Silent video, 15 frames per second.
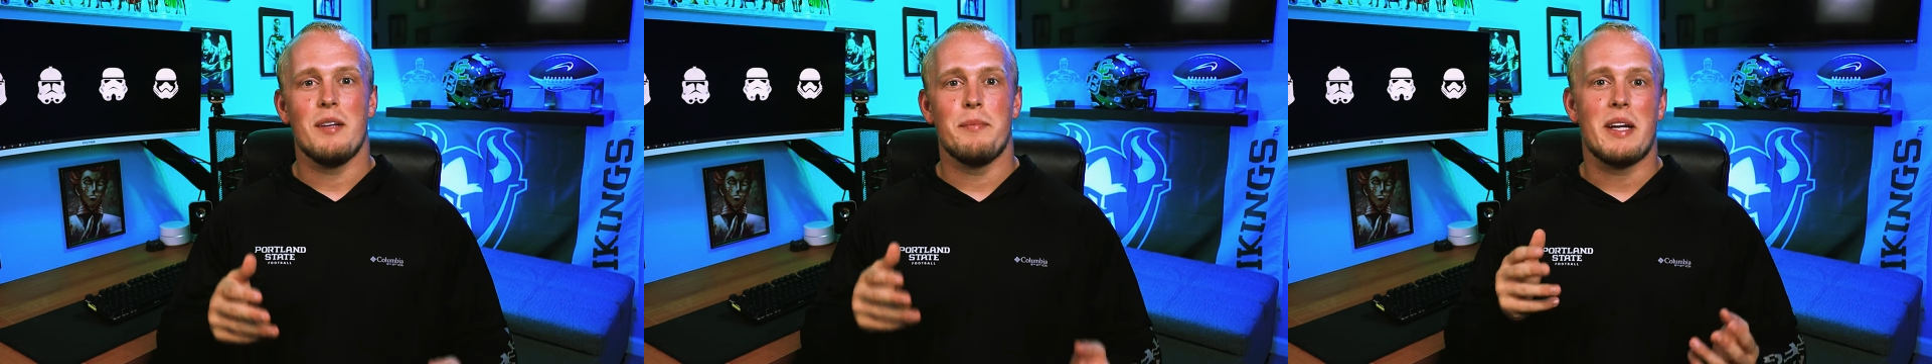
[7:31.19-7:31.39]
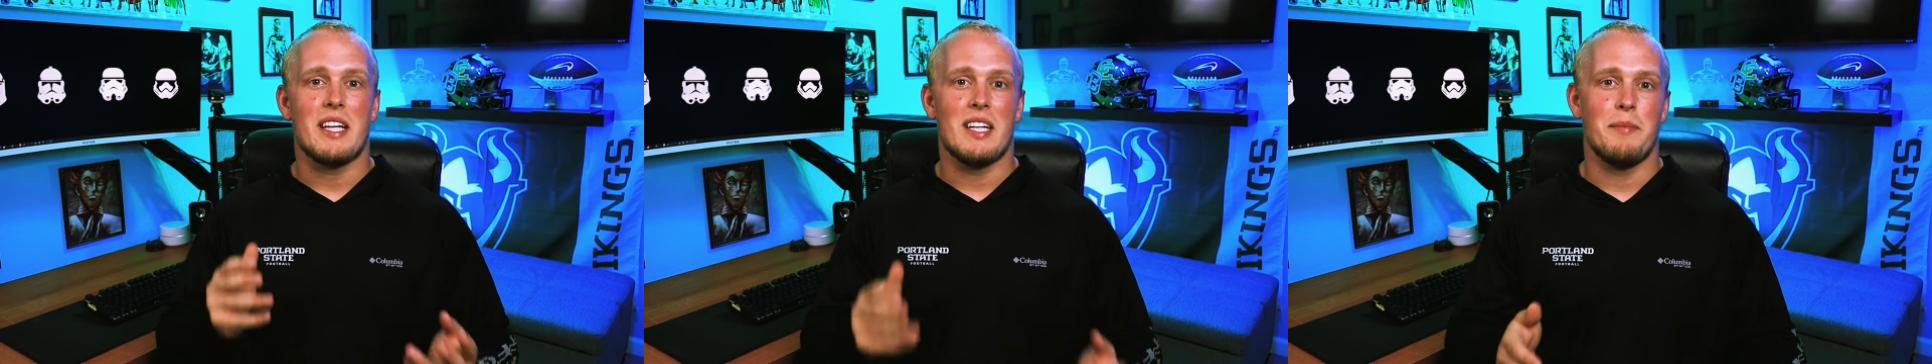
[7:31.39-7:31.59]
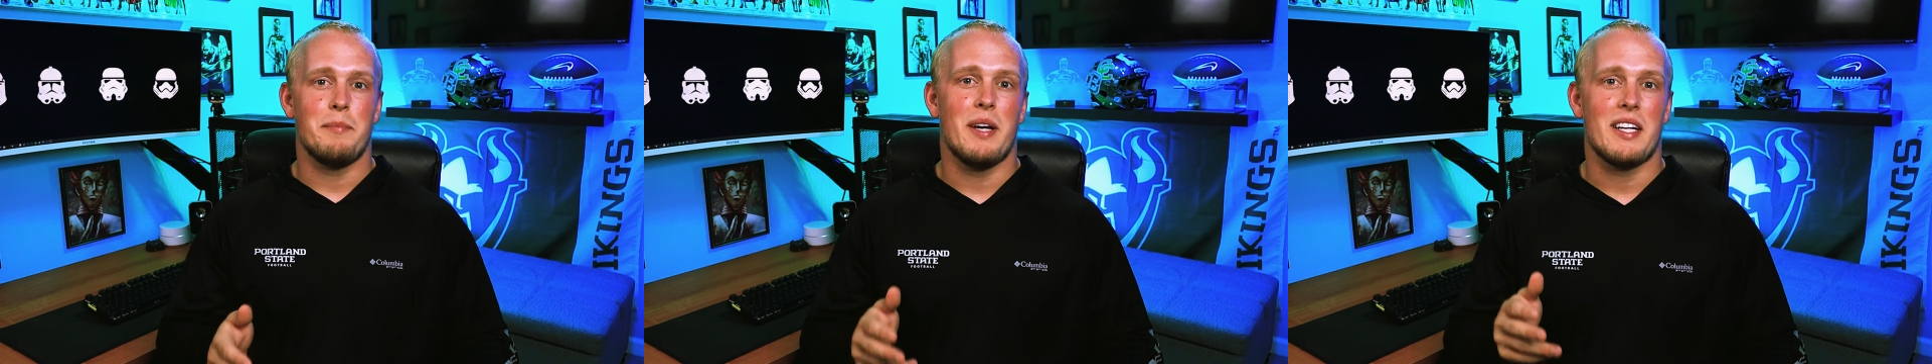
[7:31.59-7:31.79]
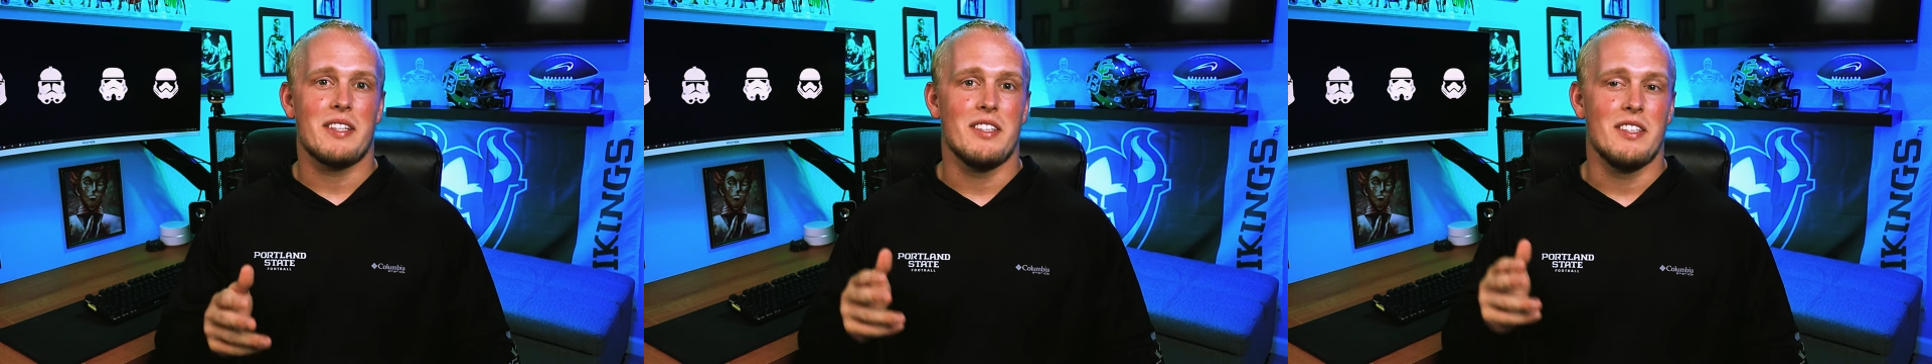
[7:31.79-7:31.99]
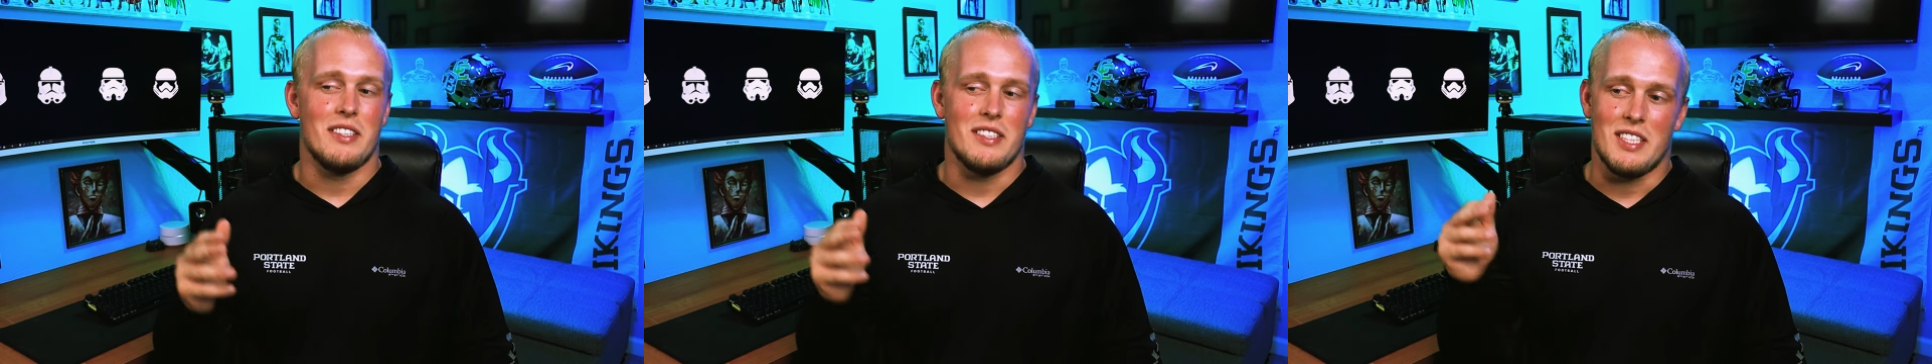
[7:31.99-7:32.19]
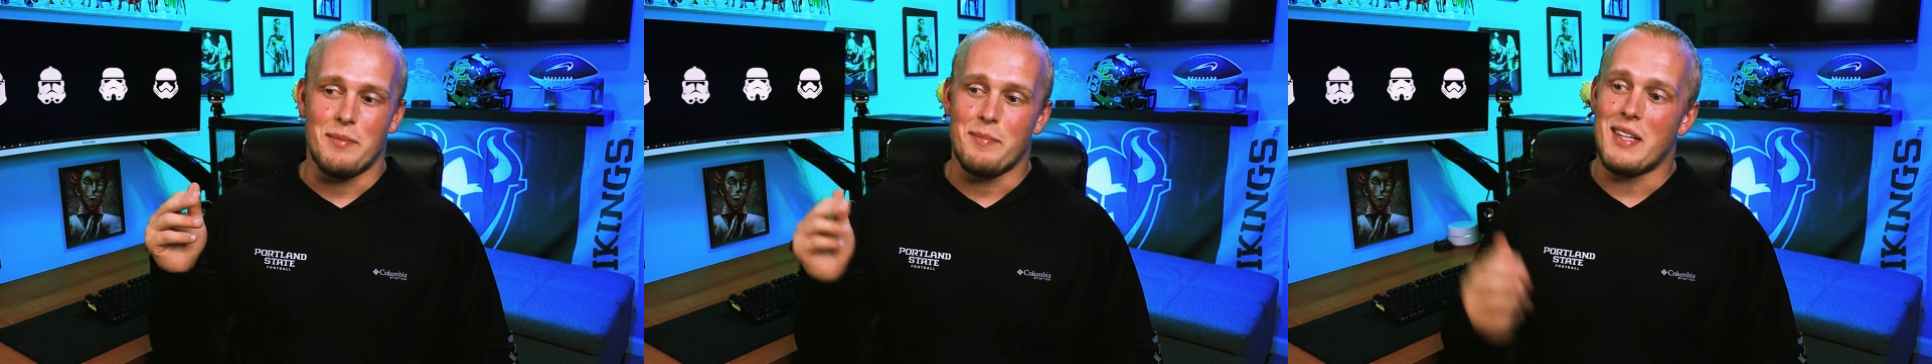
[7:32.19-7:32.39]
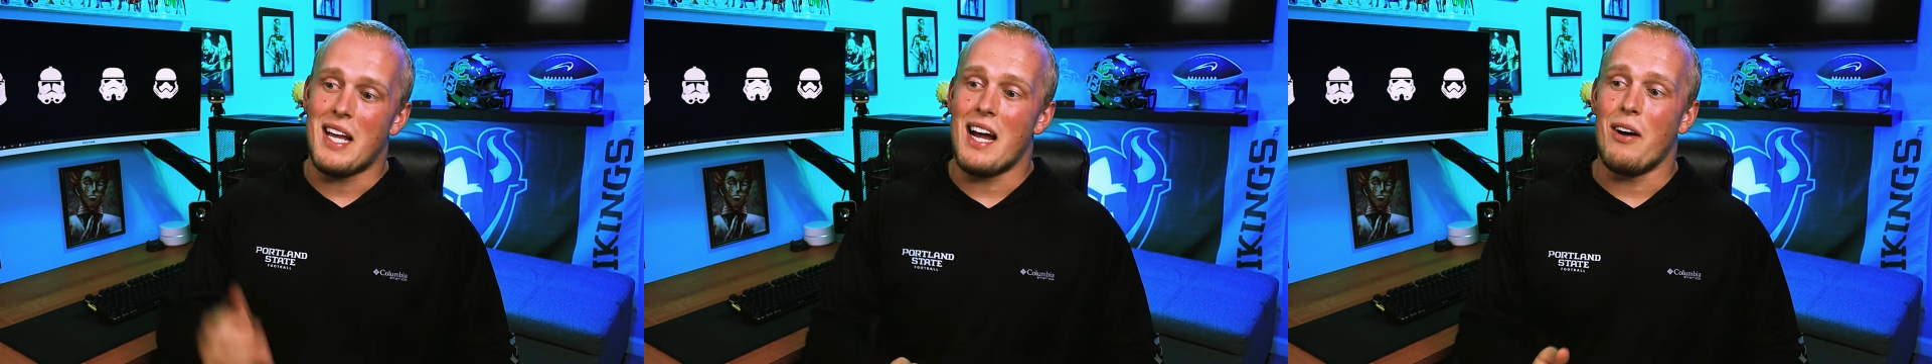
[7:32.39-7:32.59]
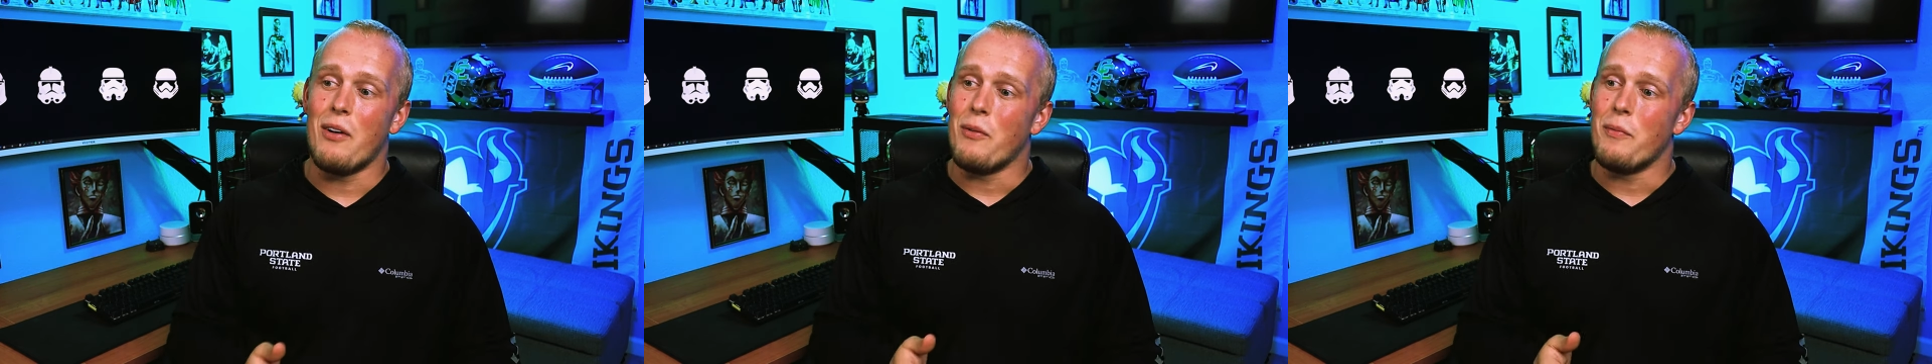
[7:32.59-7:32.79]
to make an impact on a team
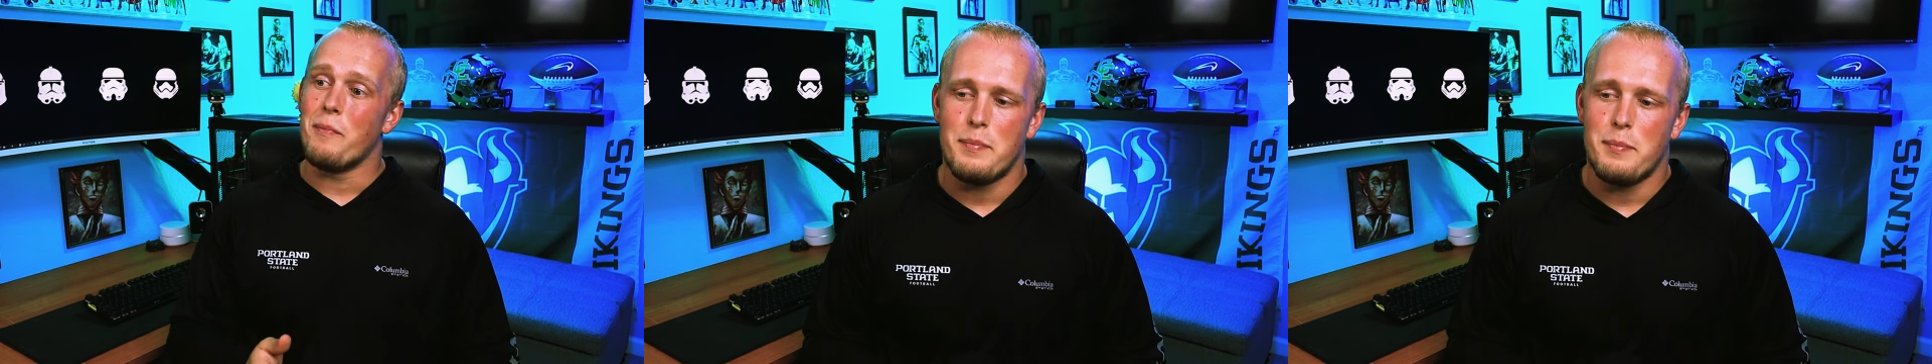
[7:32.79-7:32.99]
now,